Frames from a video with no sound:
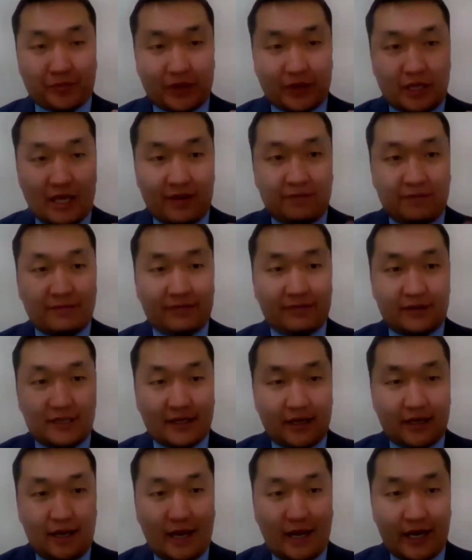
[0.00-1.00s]
if
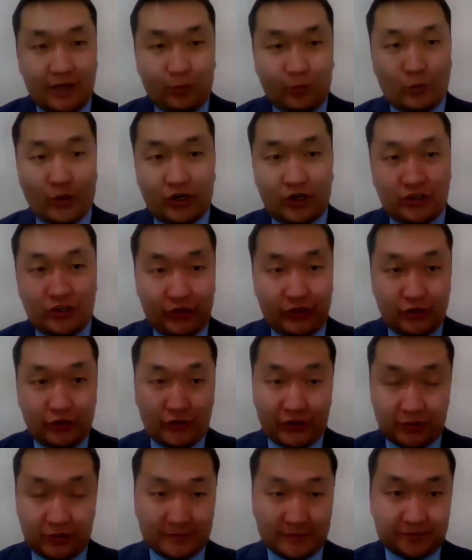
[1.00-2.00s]
I were
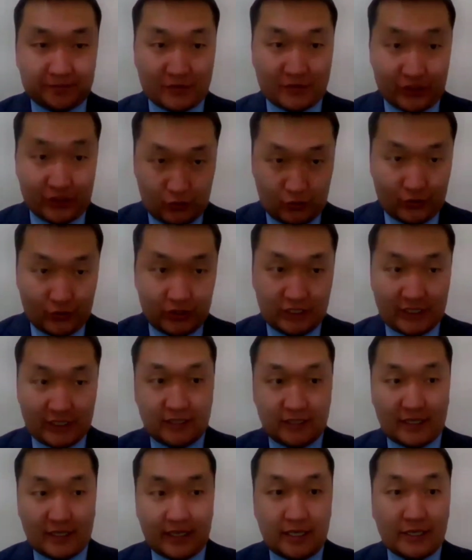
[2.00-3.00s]
your
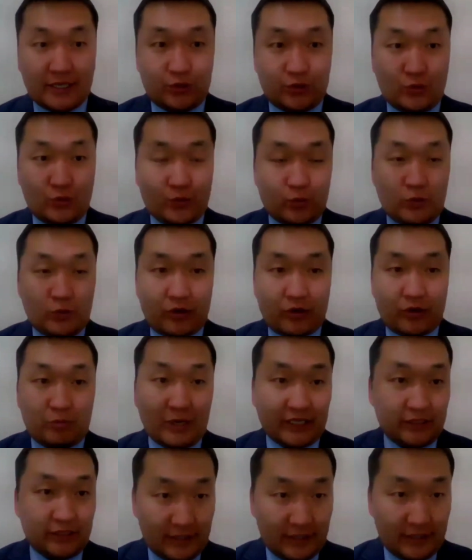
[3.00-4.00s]
student and you were
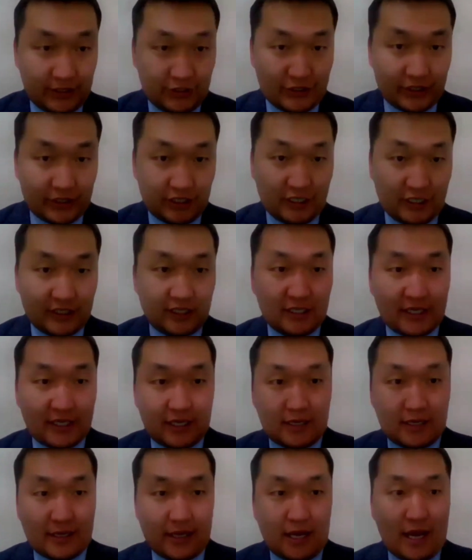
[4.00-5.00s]
my teacher,
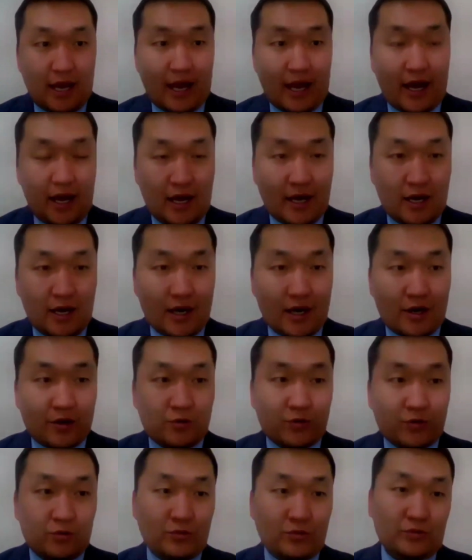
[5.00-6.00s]

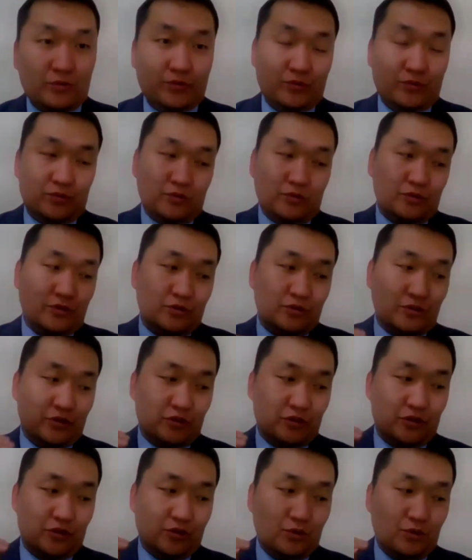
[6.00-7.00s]
how
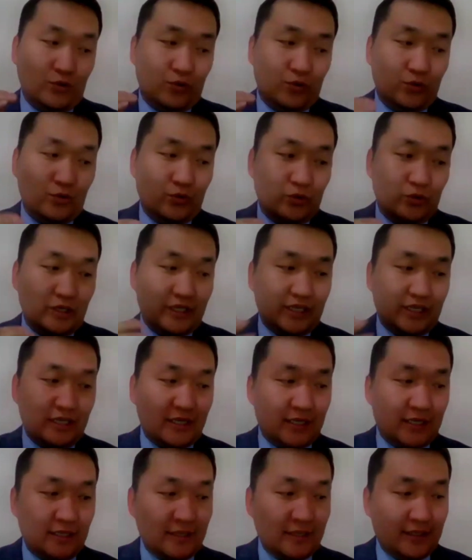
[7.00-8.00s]
you
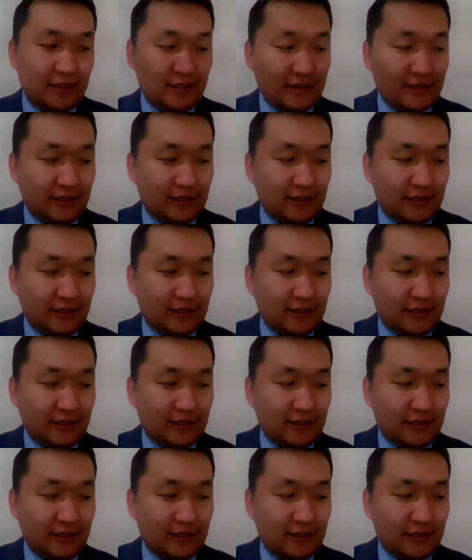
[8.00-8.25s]
can